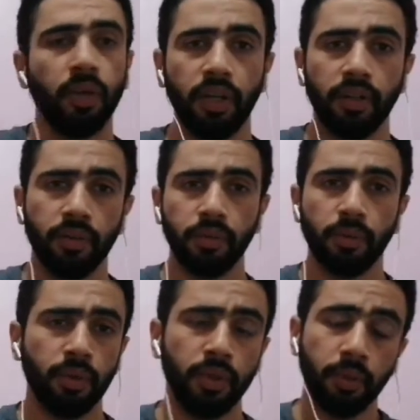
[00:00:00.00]
to another,
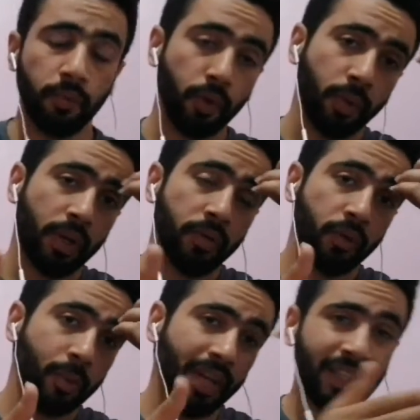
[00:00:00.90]

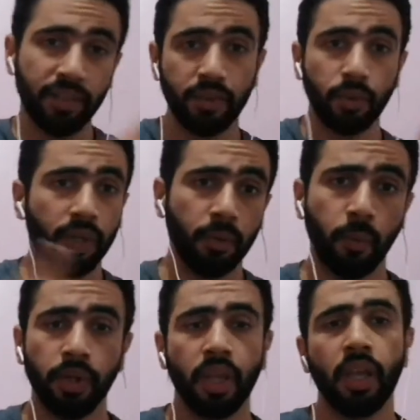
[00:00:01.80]
from an activity to another
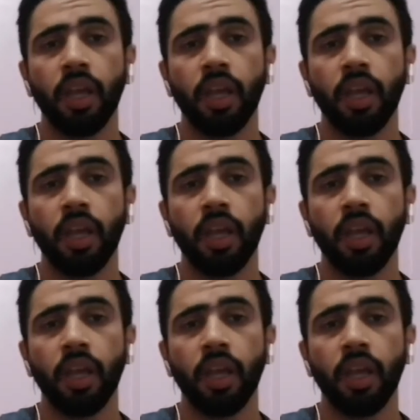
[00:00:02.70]
one.